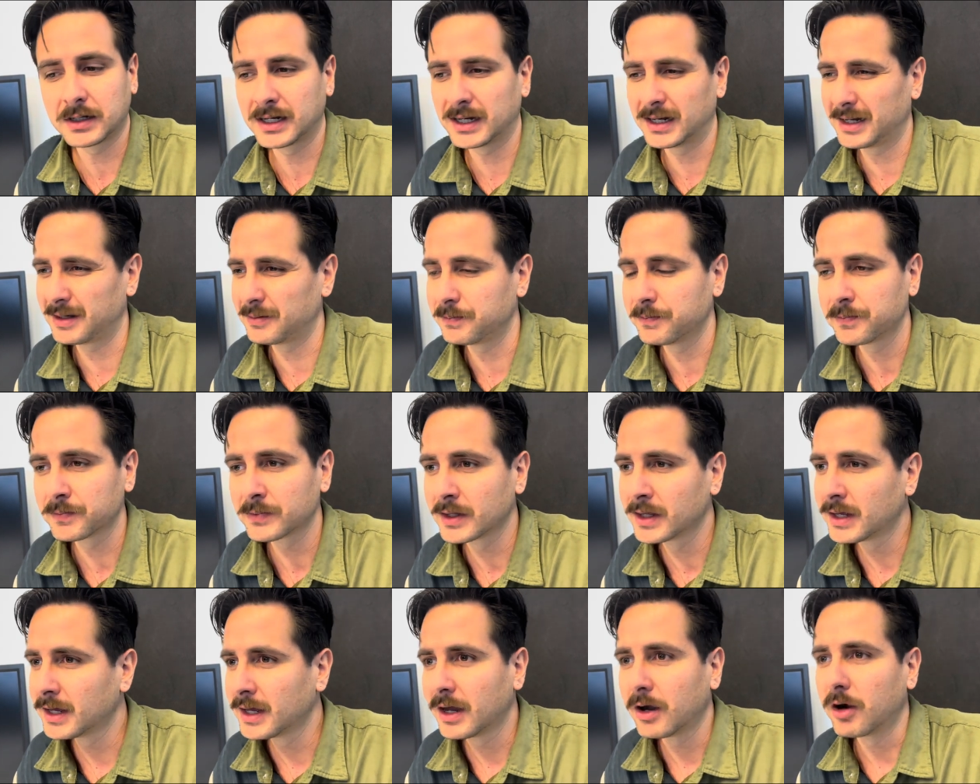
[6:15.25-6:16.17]
Um,
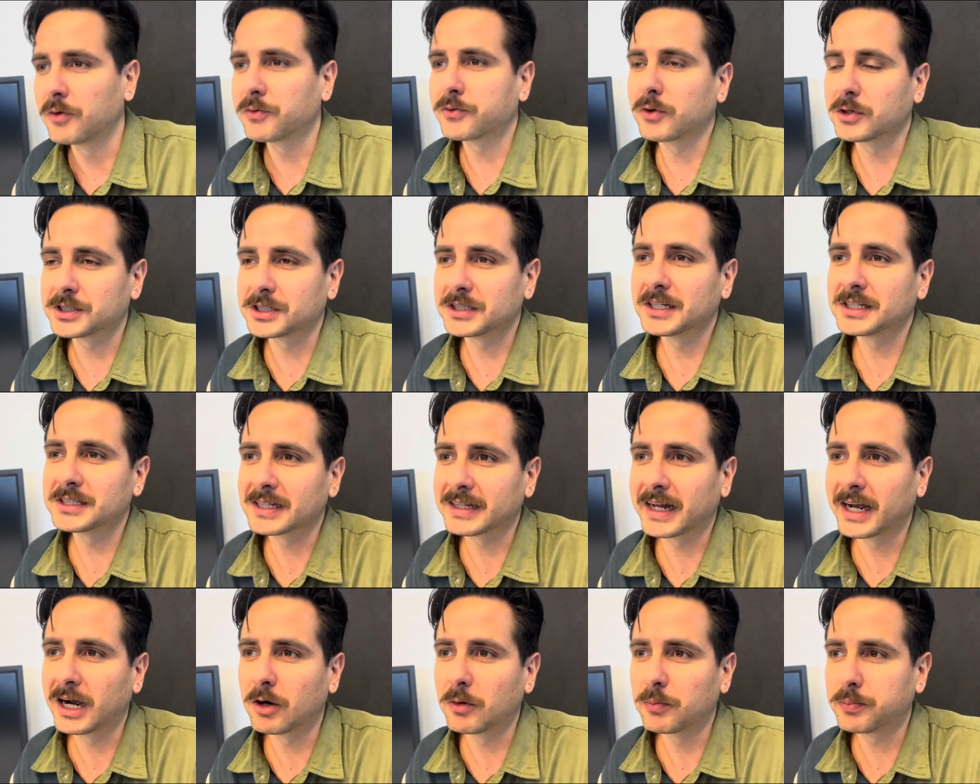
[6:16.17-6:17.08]
of course, it doesn't
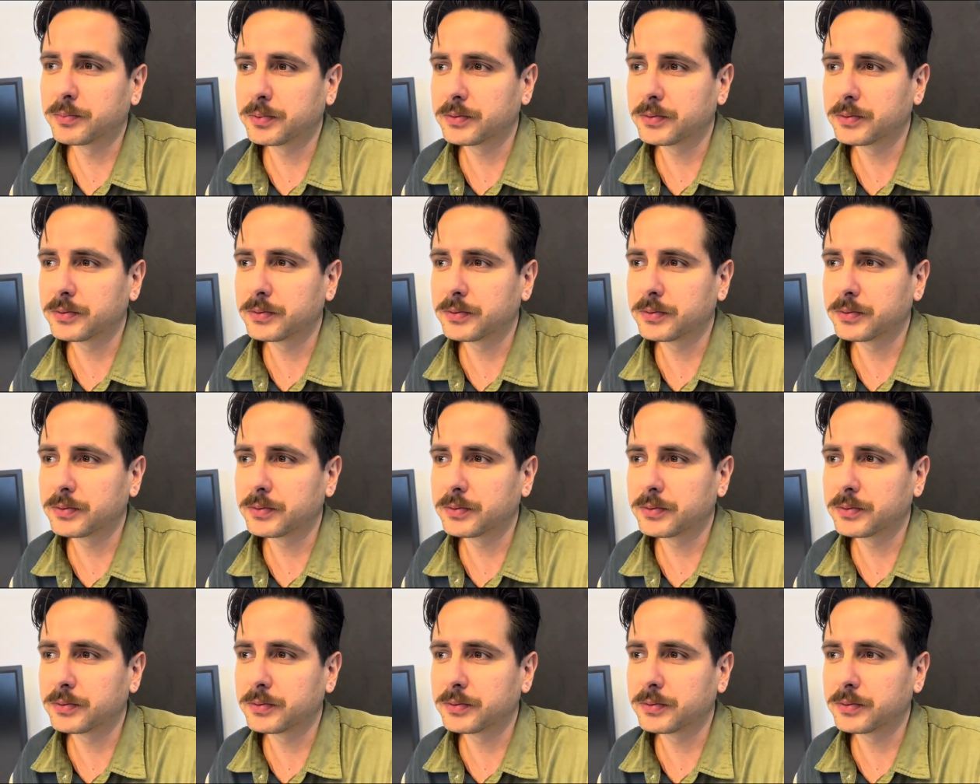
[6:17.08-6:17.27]
help